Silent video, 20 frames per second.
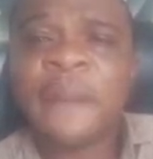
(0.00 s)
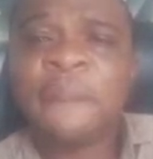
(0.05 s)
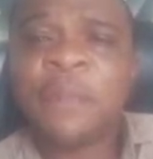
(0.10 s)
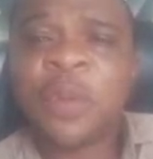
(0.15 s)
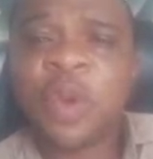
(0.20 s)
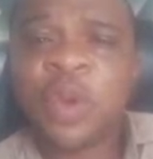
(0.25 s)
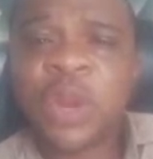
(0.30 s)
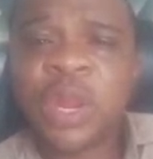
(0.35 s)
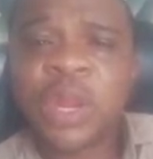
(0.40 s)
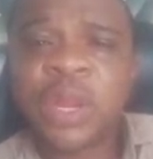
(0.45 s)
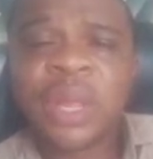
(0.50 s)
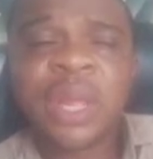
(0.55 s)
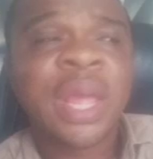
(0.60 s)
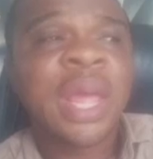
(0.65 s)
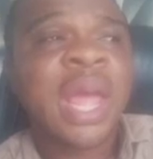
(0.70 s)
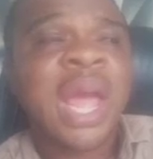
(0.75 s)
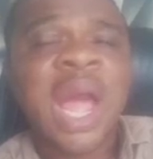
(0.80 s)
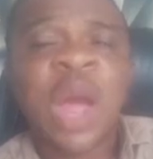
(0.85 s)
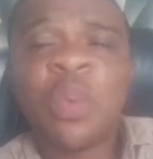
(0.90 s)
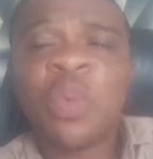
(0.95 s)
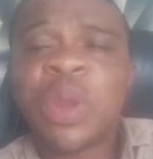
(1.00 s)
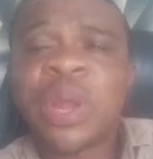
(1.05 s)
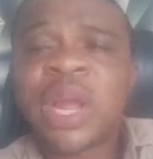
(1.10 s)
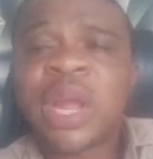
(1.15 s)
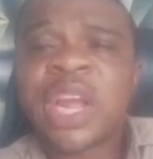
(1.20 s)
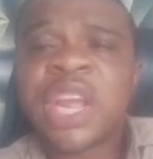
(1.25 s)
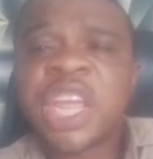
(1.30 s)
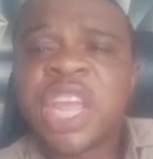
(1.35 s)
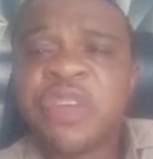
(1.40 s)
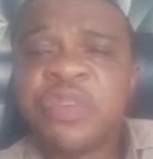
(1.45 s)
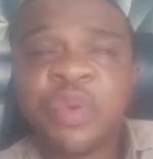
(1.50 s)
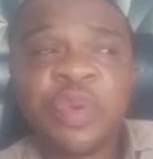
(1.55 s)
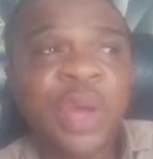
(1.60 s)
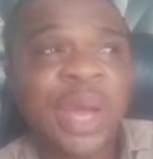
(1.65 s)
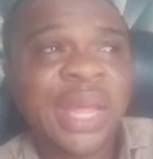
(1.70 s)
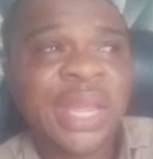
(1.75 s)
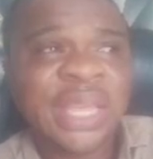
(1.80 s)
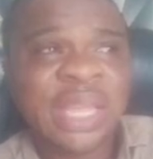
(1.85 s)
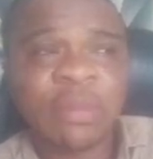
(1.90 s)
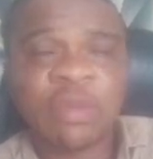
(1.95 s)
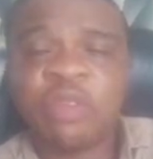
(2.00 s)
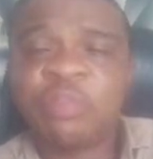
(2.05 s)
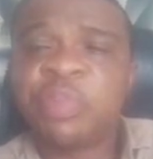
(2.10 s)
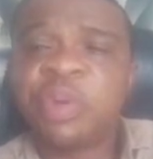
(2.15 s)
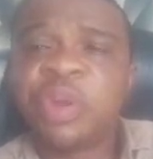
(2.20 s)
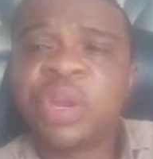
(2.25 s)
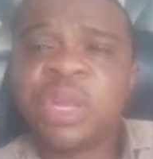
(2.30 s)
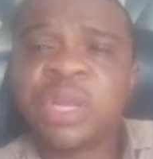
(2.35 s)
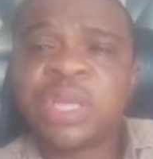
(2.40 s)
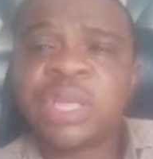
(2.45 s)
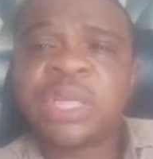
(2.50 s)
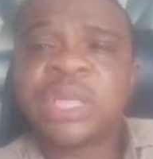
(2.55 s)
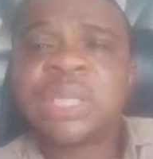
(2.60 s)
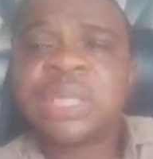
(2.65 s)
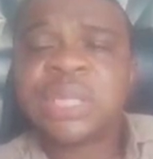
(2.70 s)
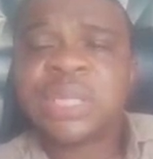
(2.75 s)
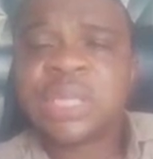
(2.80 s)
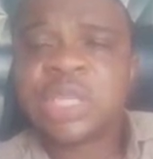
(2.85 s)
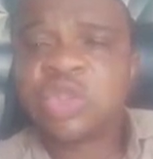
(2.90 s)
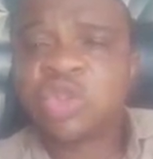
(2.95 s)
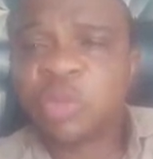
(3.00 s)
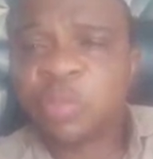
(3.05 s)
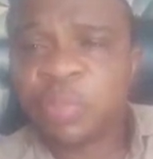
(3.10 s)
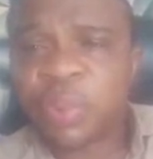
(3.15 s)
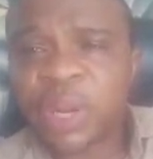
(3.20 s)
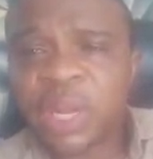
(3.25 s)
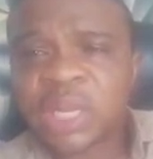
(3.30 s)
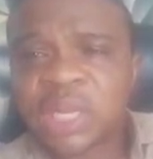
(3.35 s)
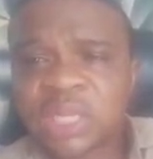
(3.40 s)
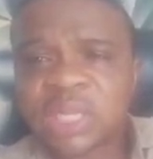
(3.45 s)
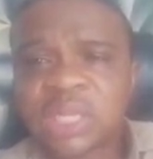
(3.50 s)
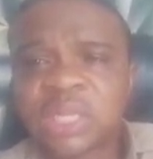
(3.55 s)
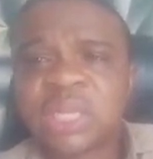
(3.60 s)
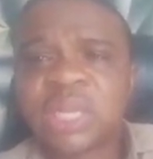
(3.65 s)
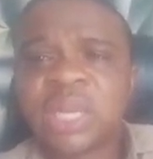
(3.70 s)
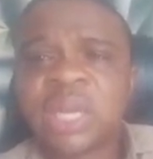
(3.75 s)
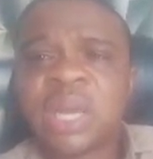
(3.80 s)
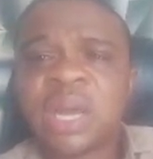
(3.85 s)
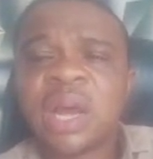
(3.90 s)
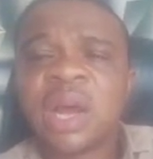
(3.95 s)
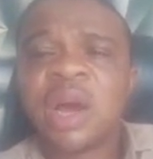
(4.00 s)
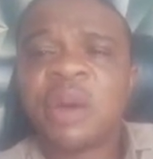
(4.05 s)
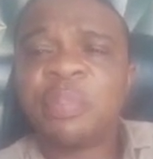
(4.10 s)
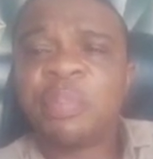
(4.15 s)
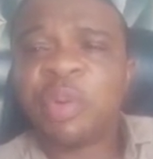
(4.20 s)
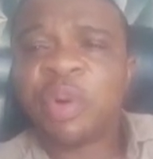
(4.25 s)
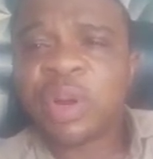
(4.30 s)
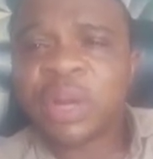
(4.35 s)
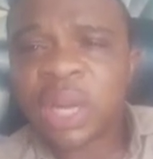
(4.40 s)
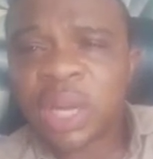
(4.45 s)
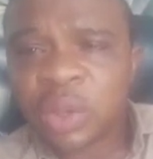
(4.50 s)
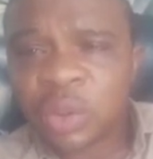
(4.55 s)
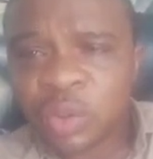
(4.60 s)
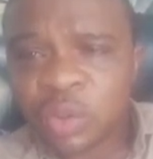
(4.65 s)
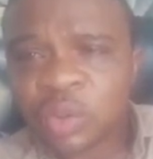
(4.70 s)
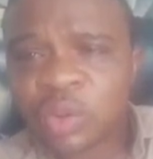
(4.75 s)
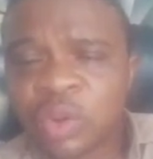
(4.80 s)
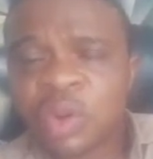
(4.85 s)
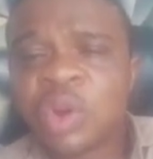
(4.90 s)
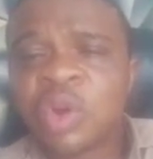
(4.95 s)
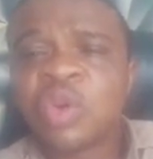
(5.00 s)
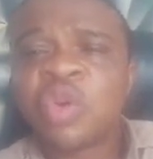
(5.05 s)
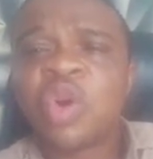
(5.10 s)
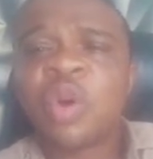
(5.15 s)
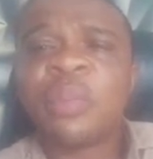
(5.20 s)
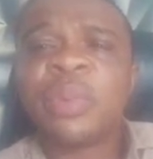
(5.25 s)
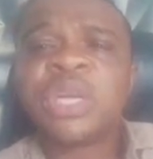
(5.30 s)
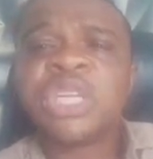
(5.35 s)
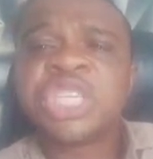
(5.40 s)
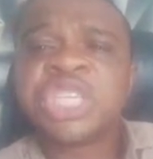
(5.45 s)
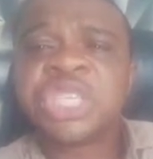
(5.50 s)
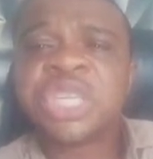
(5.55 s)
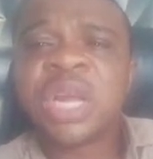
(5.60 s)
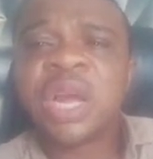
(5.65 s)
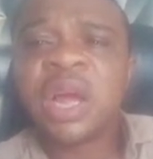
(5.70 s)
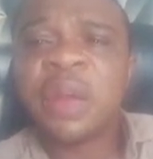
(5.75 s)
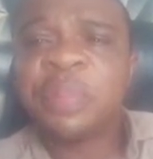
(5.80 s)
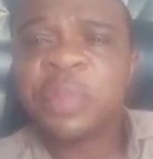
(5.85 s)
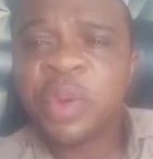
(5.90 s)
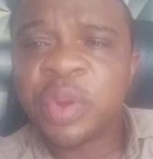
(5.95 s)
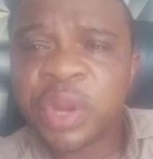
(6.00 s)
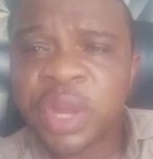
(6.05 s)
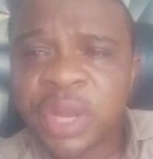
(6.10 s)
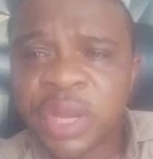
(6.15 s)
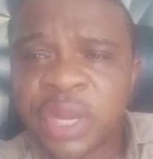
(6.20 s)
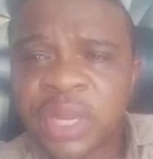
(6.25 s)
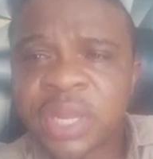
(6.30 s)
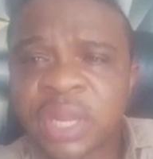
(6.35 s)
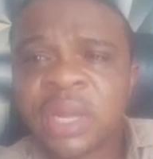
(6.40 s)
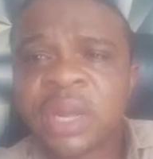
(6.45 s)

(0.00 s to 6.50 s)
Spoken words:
building. And we can give you any type of building. Is it duplex, bungalow, commercial building,